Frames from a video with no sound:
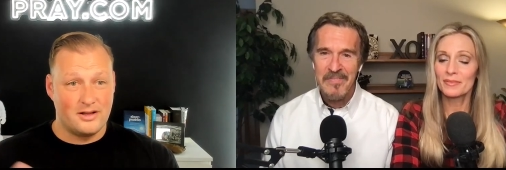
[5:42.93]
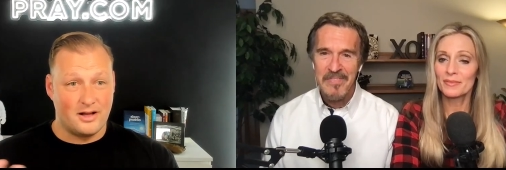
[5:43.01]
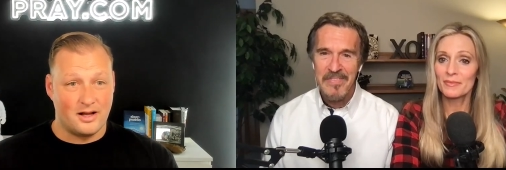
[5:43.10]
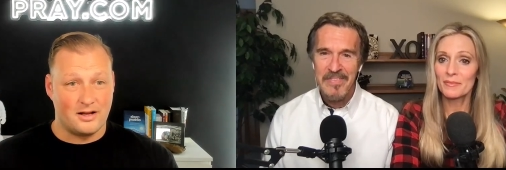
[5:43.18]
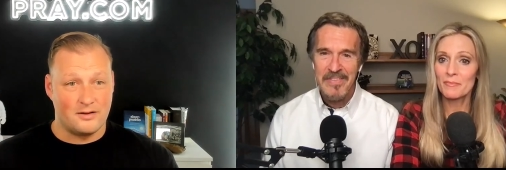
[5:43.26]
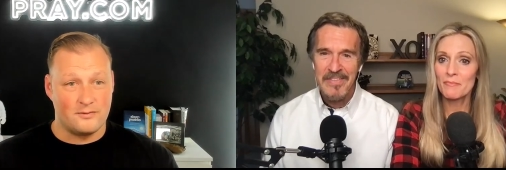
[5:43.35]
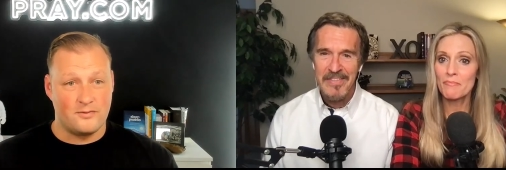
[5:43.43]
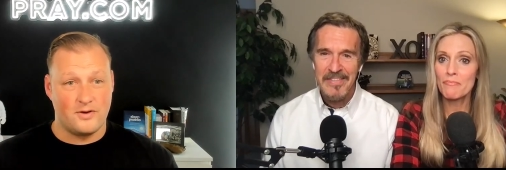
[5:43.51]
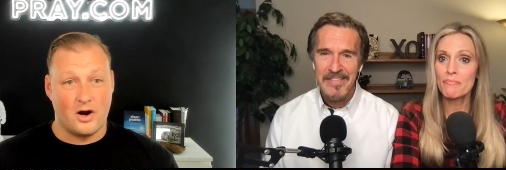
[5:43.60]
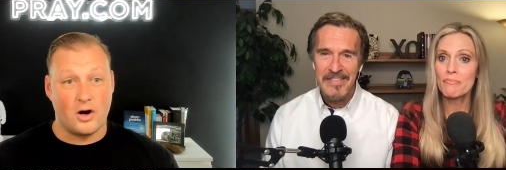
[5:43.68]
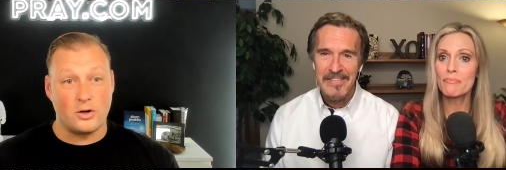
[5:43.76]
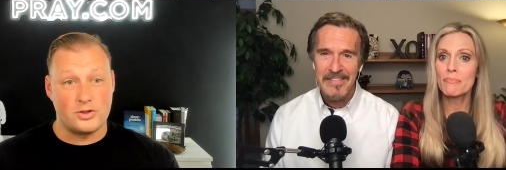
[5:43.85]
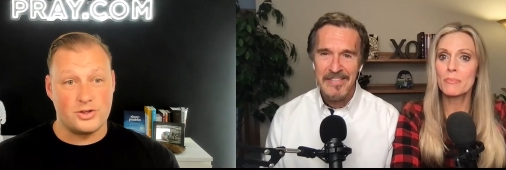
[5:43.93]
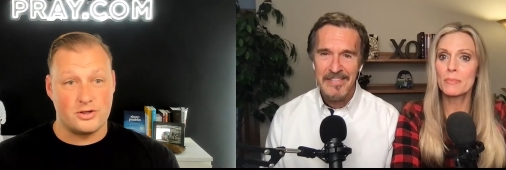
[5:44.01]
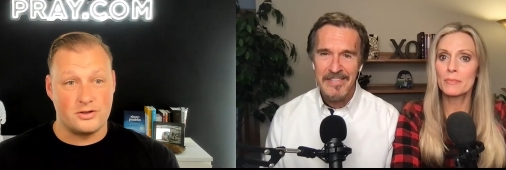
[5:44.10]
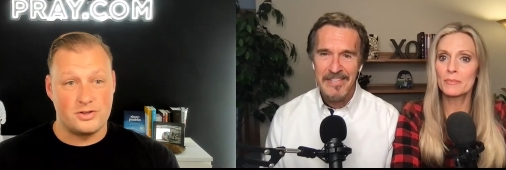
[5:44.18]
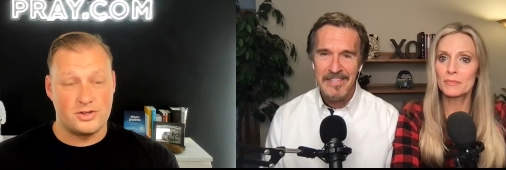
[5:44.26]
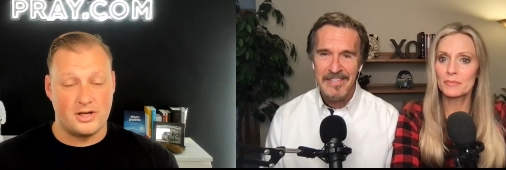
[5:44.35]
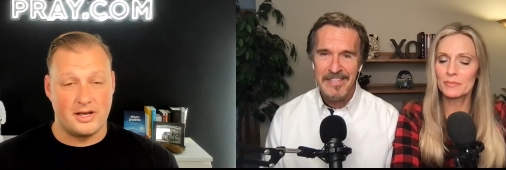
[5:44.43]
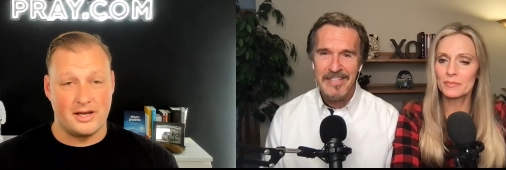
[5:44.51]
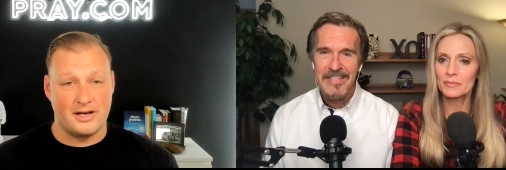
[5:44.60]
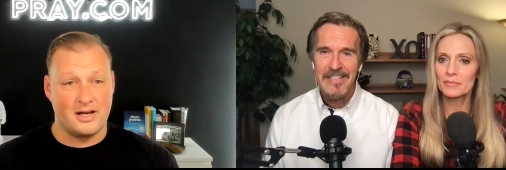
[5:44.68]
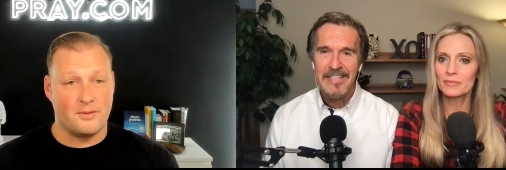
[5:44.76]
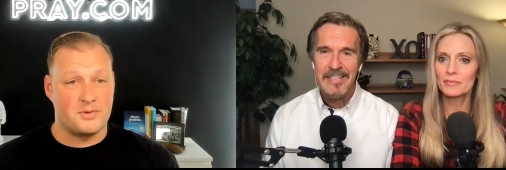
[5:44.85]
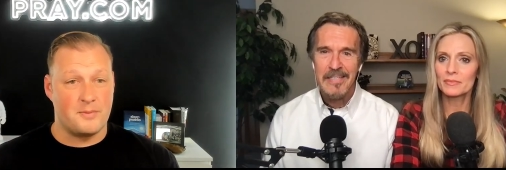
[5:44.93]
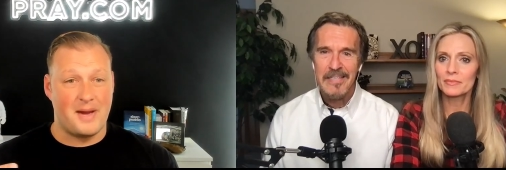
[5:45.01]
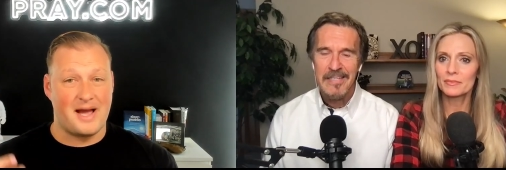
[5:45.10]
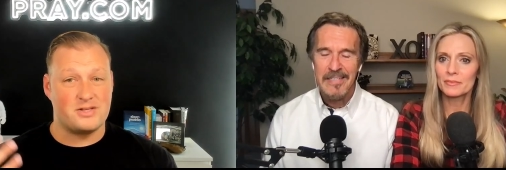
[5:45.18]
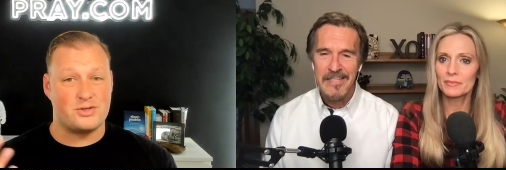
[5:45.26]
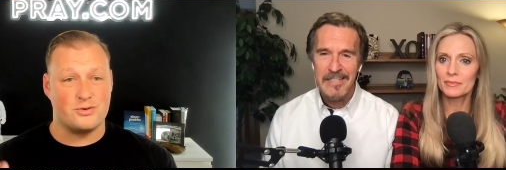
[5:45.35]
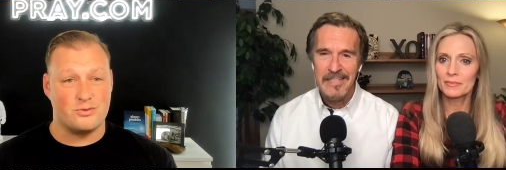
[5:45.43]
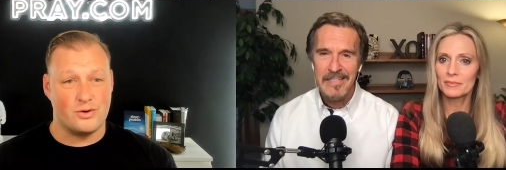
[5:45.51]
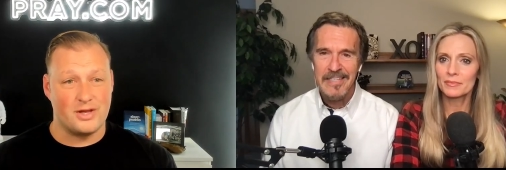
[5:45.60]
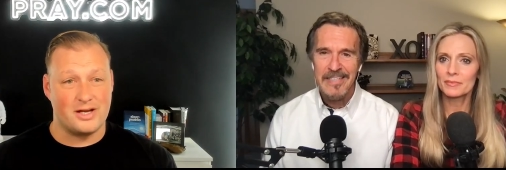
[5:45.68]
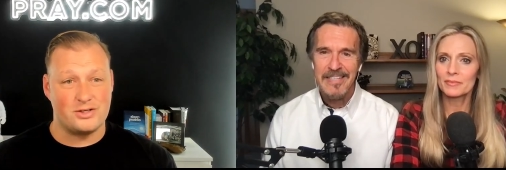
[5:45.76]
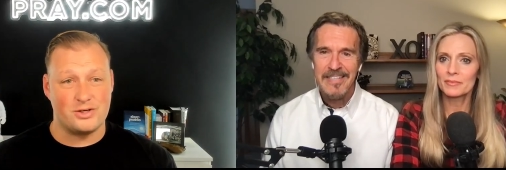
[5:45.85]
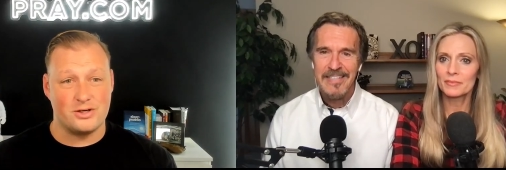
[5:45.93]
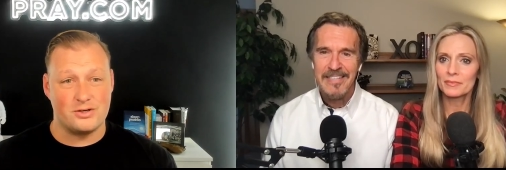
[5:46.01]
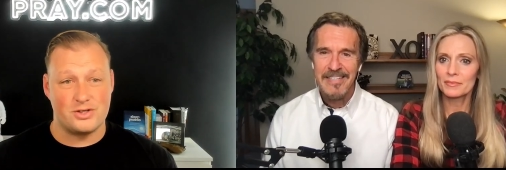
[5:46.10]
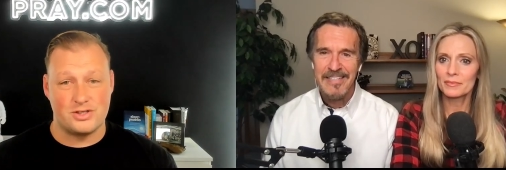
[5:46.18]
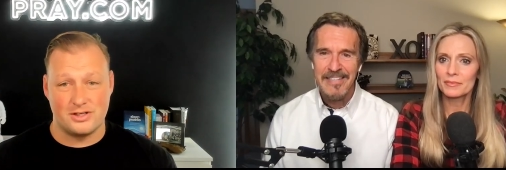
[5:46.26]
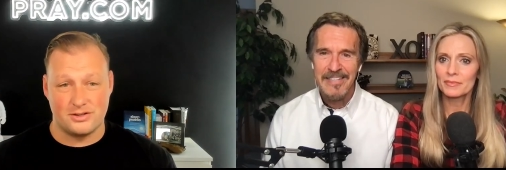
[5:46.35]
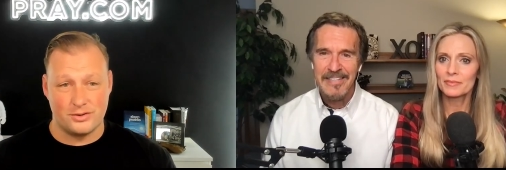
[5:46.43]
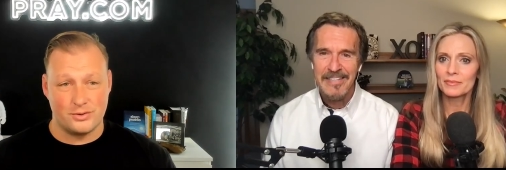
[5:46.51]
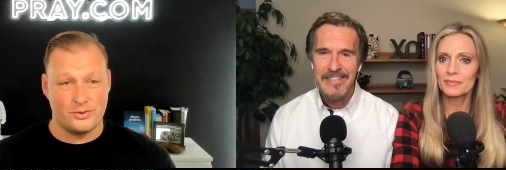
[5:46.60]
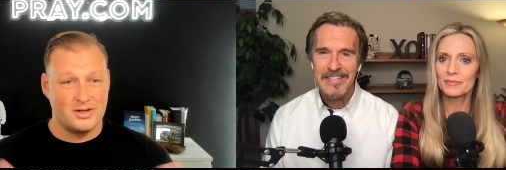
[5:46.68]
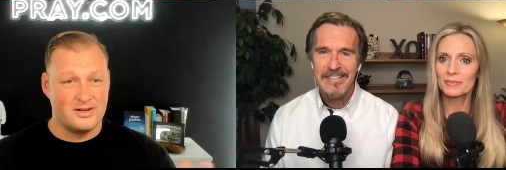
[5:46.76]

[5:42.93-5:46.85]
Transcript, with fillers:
Speaker 1: of our church and helped the pastor grow that church to